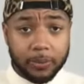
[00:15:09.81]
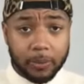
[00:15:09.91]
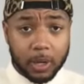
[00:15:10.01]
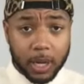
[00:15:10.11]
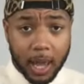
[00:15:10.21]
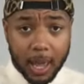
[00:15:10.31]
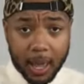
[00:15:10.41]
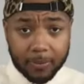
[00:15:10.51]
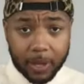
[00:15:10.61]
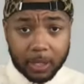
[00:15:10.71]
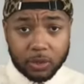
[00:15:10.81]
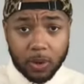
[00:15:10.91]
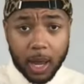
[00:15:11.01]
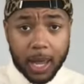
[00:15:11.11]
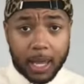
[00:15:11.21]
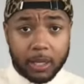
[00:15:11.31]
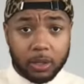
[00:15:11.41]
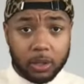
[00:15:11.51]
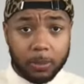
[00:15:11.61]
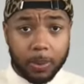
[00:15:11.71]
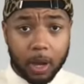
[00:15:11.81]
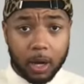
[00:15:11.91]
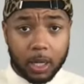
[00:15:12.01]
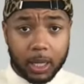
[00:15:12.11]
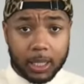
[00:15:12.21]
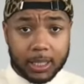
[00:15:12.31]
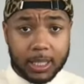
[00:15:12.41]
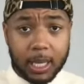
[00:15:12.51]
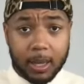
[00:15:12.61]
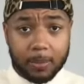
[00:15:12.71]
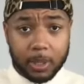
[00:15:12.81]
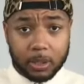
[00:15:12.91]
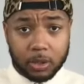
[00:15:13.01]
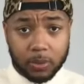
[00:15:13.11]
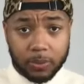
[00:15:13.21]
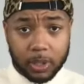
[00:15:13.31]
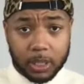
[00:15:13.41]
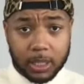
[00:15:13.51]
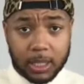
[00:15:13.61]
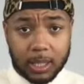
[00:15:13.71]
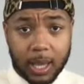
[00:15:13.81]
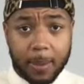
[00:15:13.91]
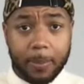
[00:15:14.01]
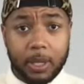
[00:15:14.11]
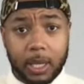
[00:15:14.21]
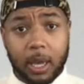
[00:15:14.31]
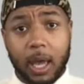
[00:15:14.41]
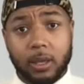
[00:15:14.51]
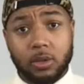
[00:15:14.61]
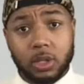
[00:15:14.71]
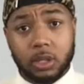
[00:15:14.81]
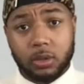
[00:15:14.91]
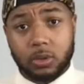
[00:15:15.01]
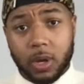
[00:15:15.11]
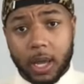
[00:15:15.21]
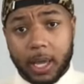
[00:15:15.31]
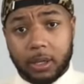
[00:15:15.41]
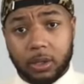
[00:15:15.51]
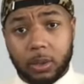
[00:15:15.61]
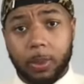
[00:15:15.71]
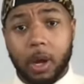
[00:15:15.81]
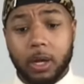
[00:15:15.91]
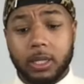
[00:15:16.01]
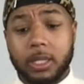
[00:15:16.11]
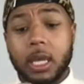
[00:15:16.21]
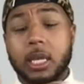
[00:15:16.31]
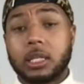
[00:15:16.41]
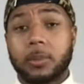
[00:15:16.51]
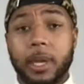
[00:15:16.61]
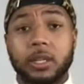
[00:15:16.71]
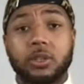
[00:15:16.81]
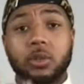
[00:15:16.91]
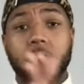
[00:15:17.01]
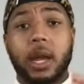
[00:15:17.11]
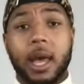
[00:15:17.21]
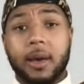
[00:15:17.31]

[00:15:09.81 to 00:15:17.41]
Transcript: the front, I have like triangular partings. Not sure if you can see that, but yeah, I usually do triangular partings to make sure I